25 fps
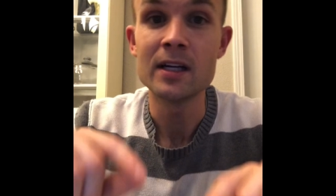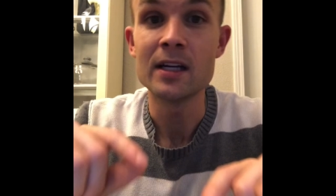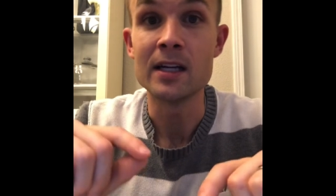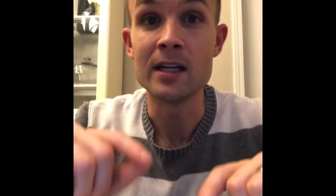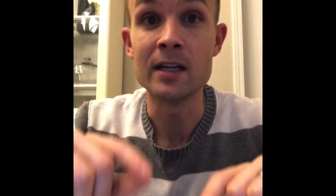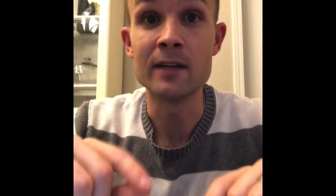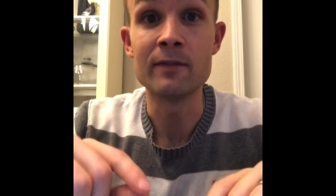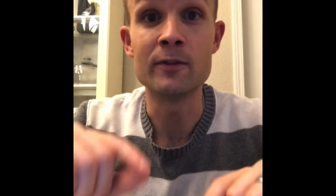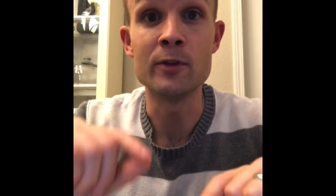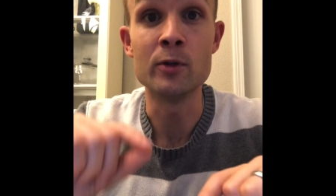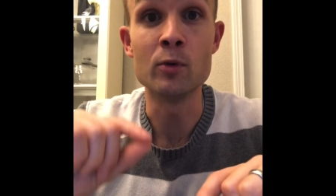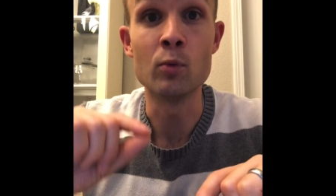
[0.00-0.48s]

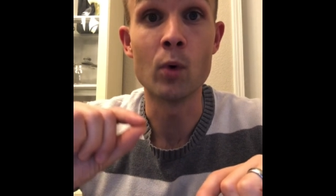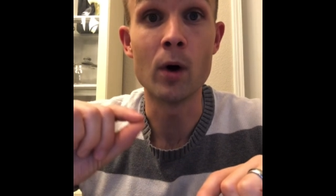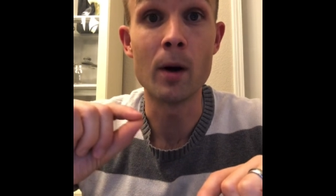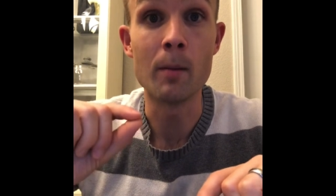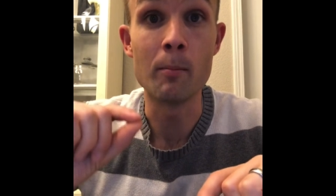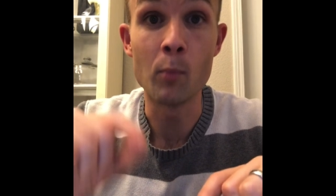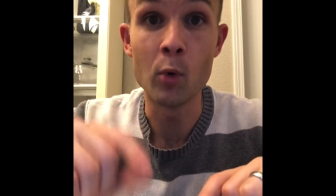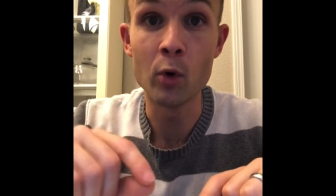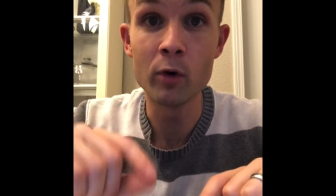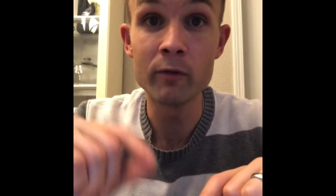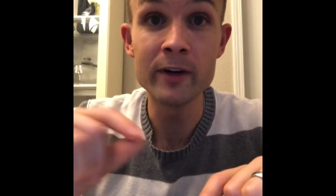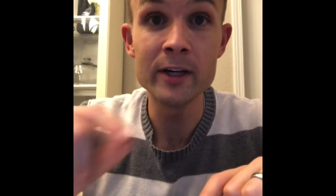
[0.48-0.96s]
If you want
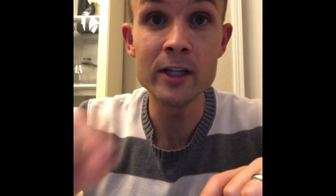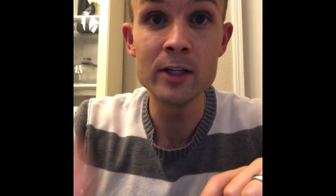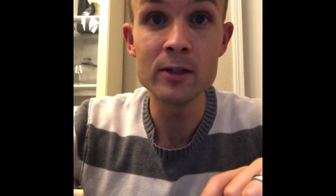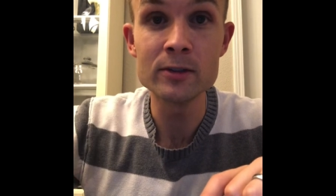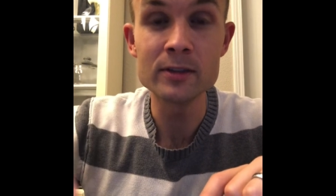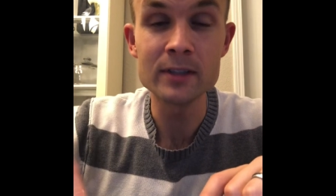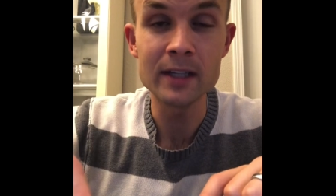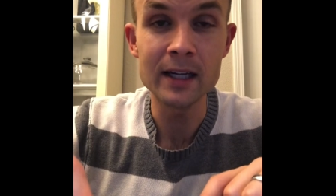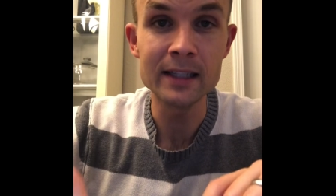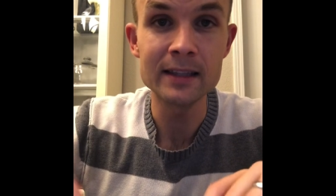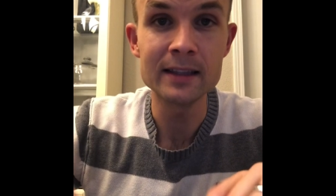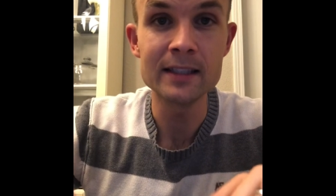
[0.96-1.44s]
more
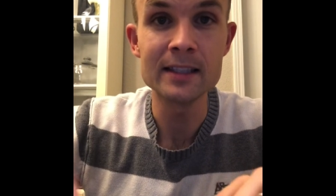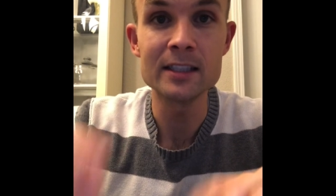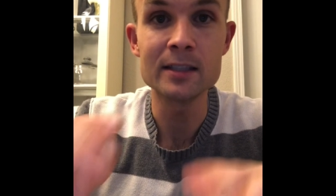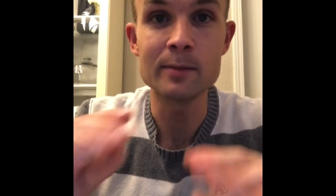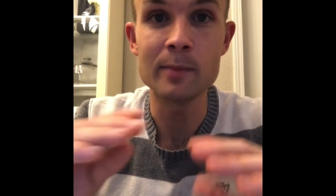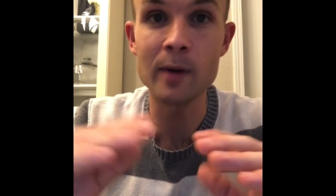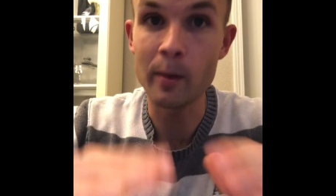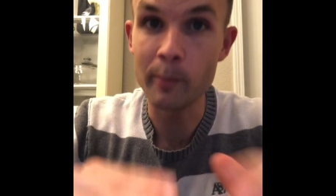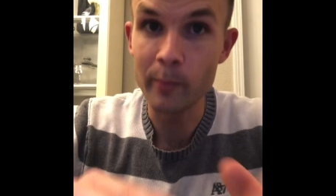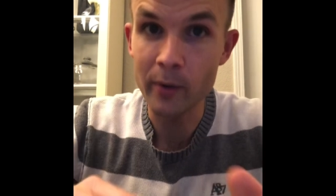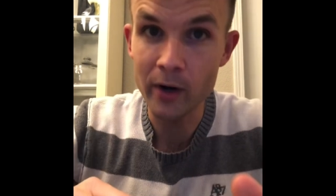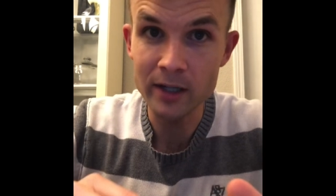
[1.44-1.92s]
videos like this
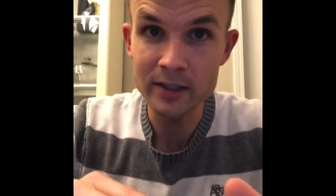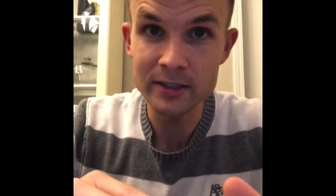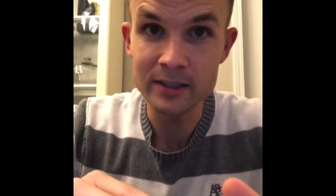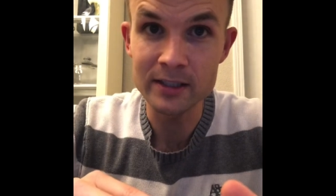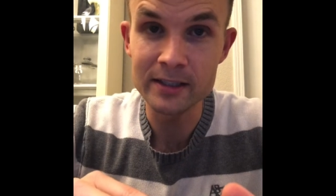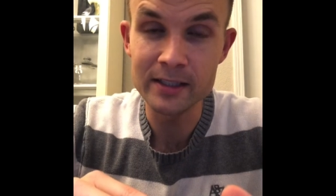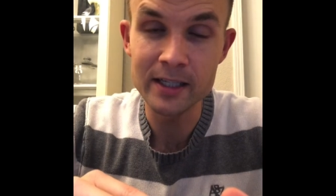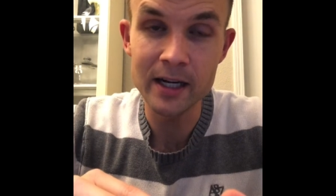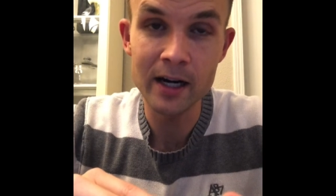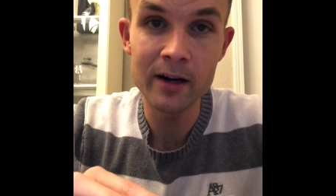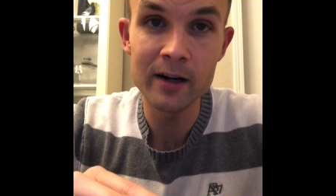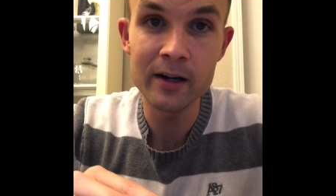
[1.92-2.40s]
about Boston
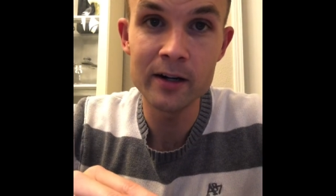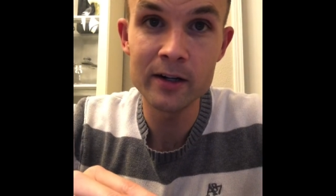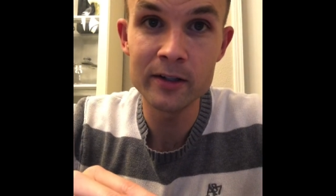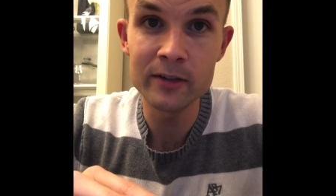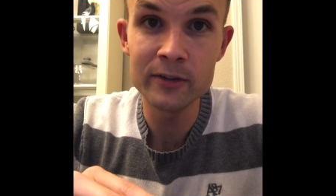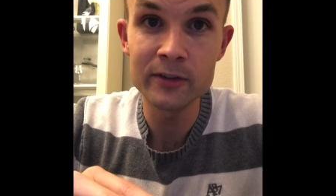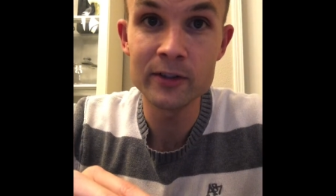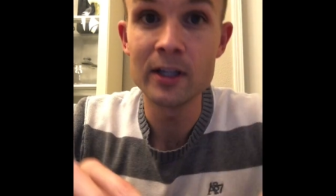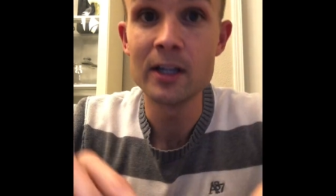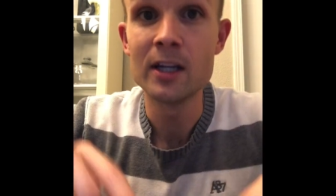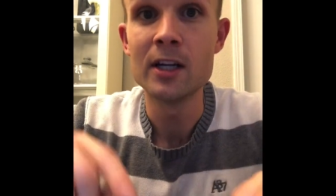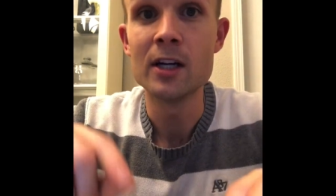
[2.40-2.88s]

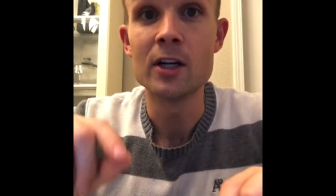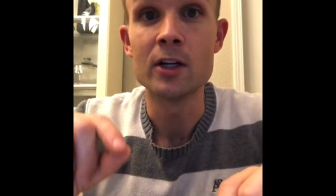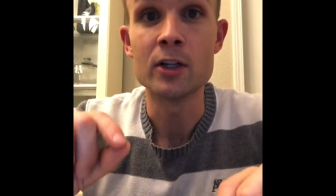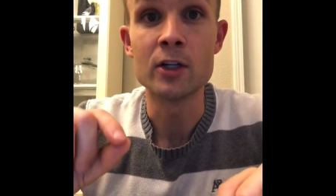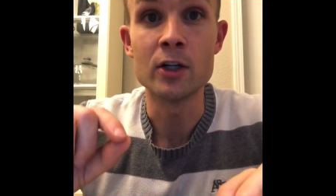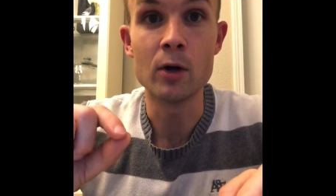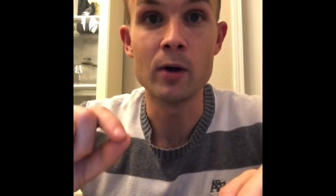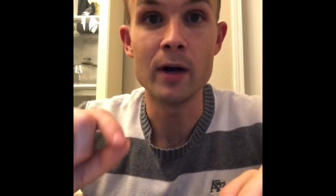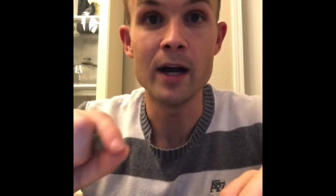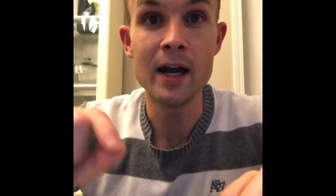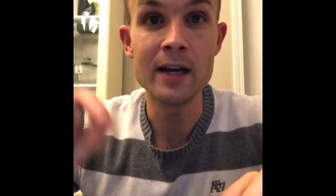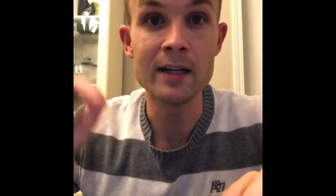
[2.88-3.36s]
Terriers,
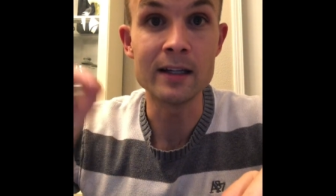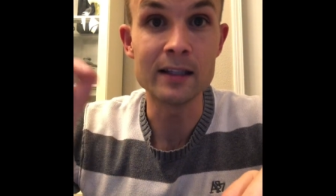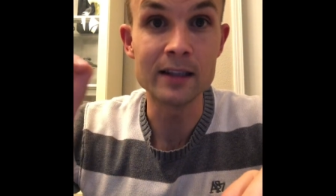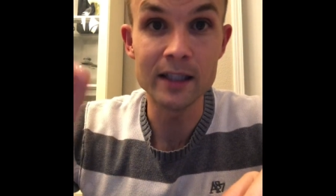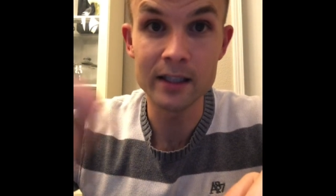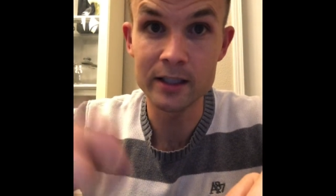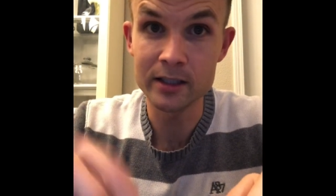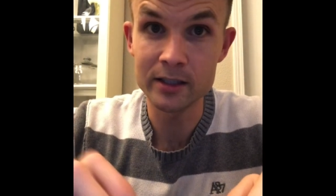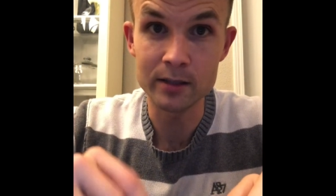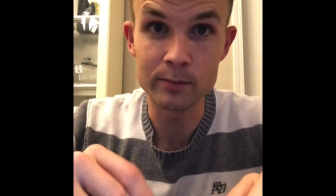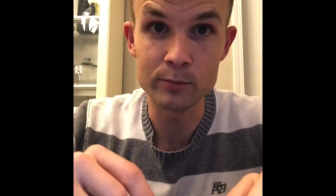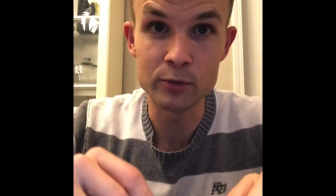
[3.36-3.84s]
go ahead and
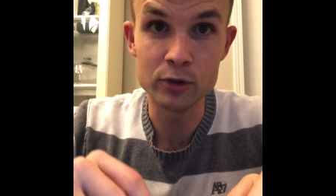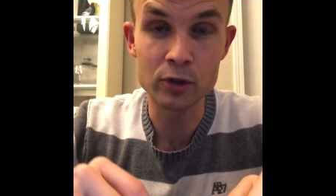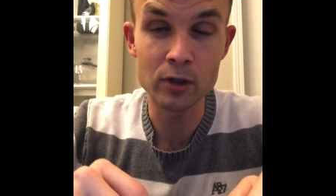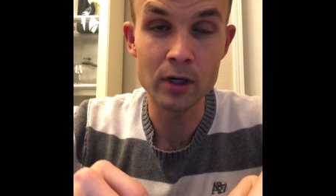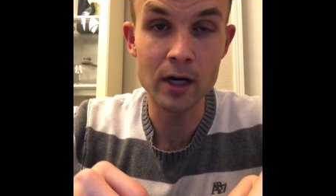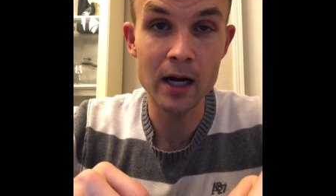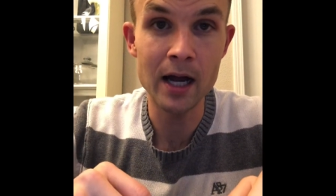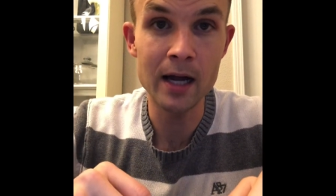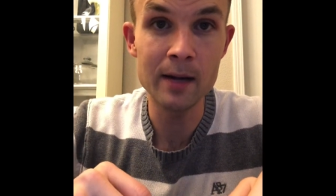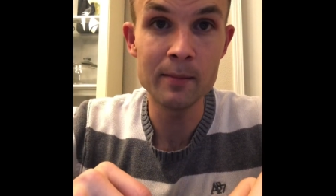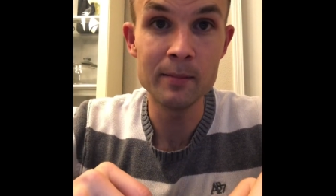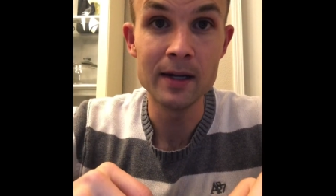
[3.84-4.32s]
click
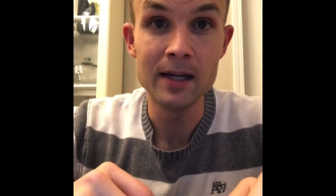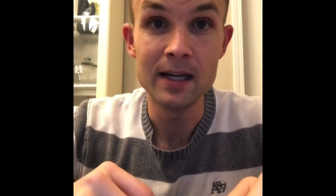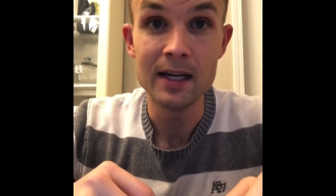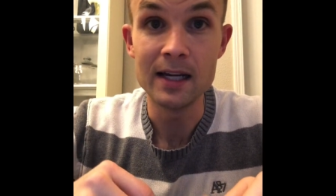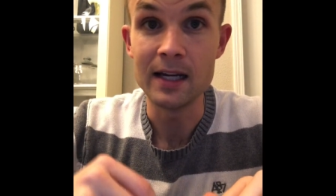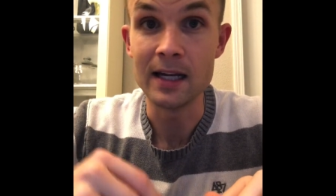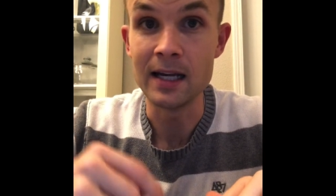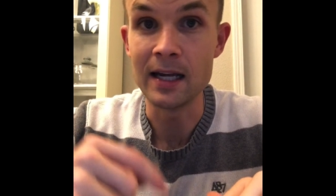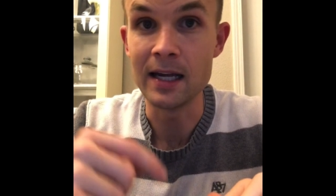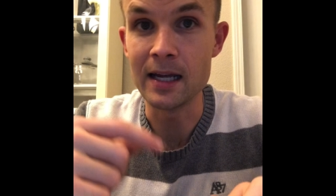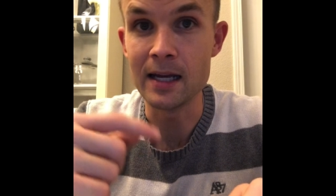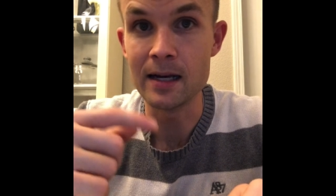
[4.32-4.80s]
subscribe
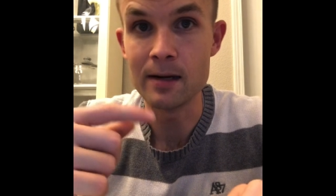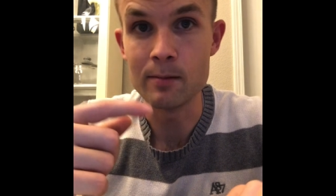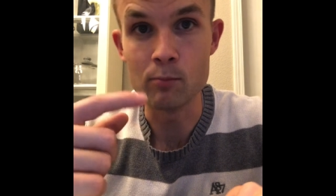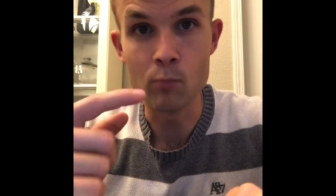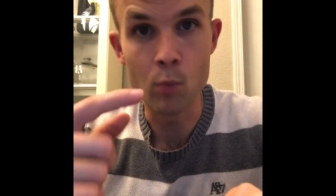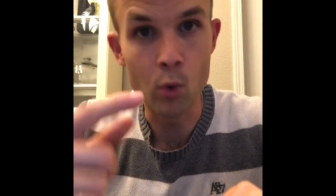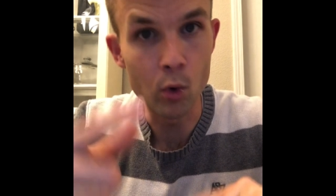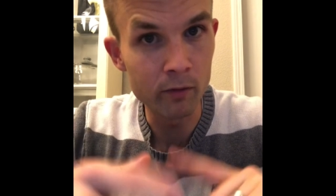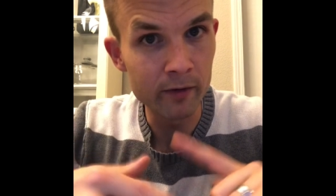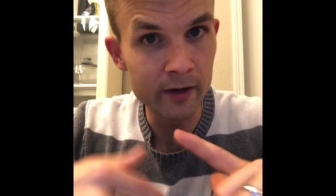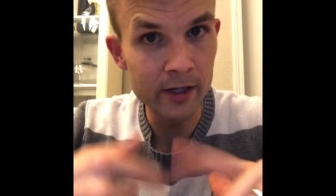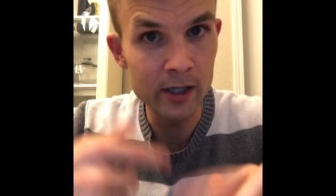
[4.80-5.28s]
and
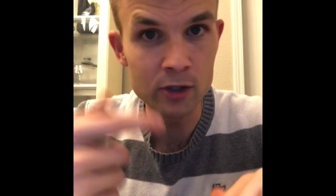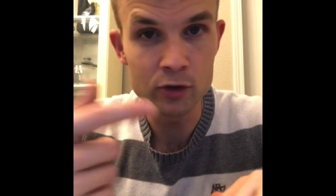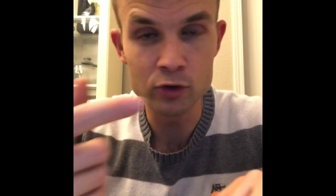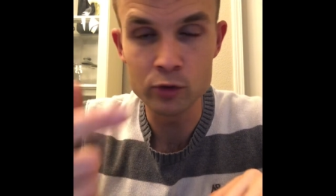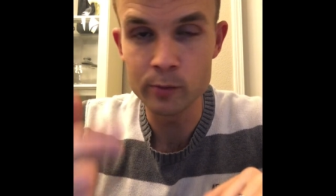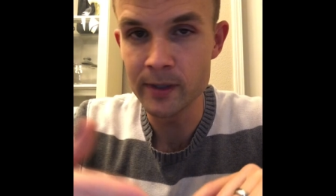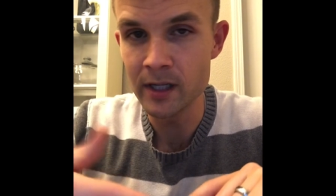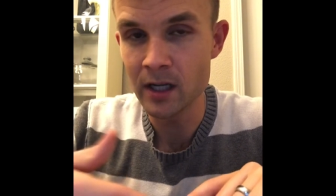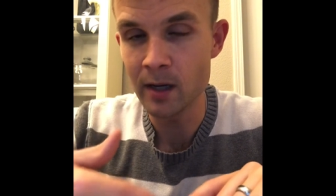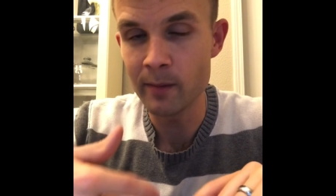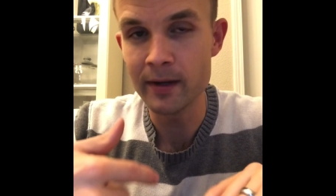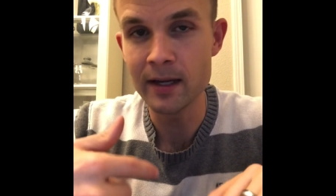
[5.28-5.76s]
more videos will
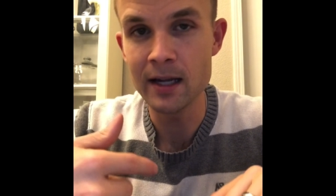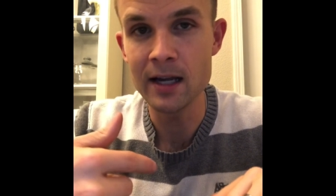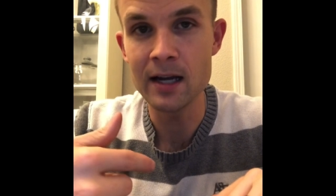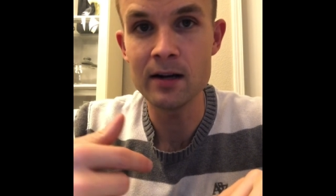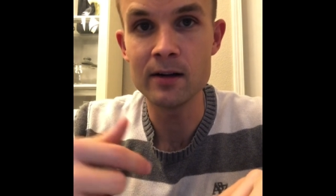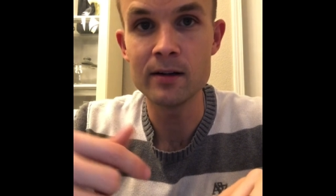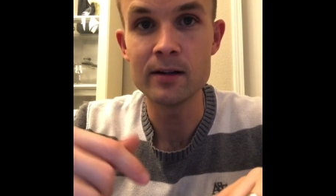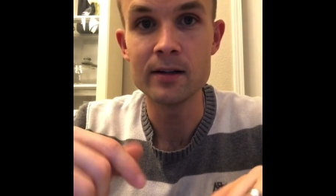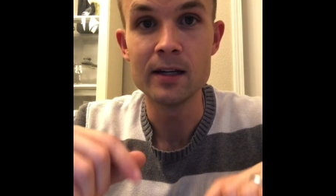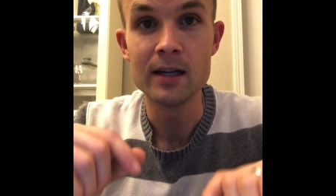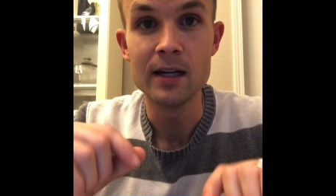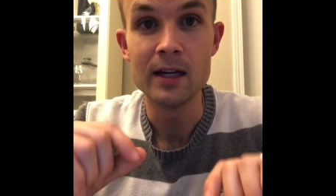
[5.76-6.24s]
be coming
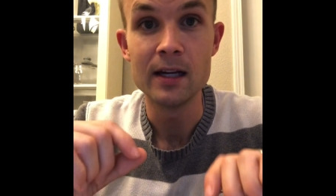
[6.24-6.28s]
out.